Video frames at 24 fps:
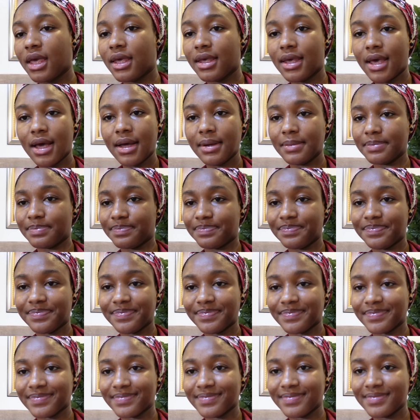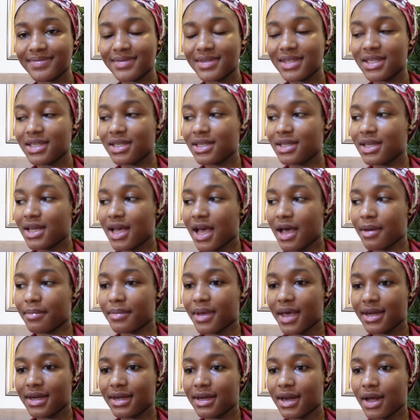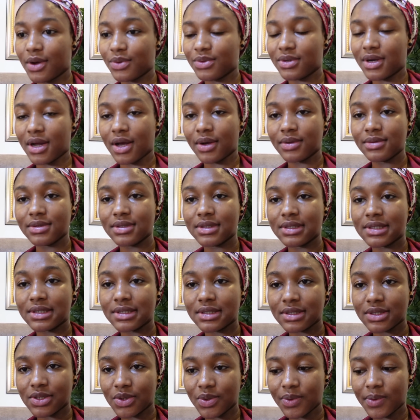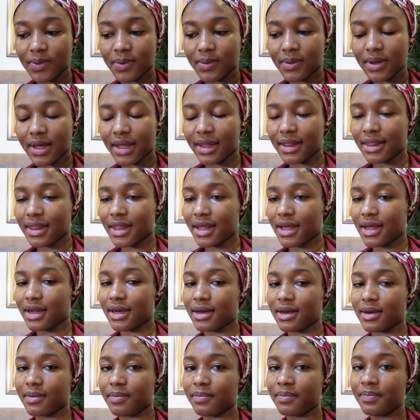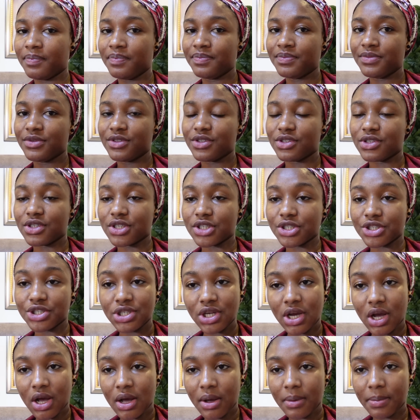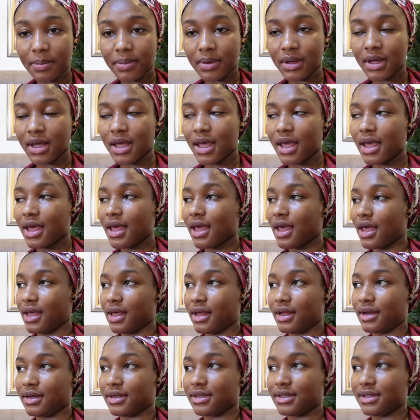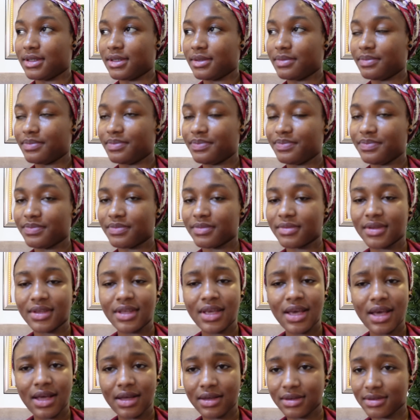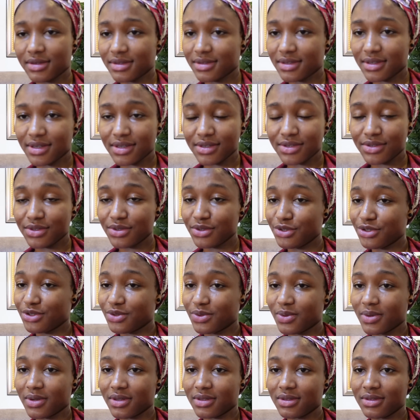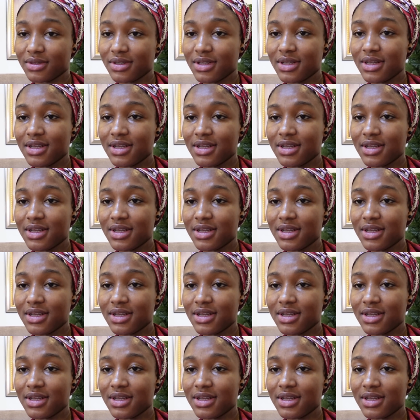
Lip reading: Yeah, I'm heading up now to the school and then to the shop, and yeah, as usual.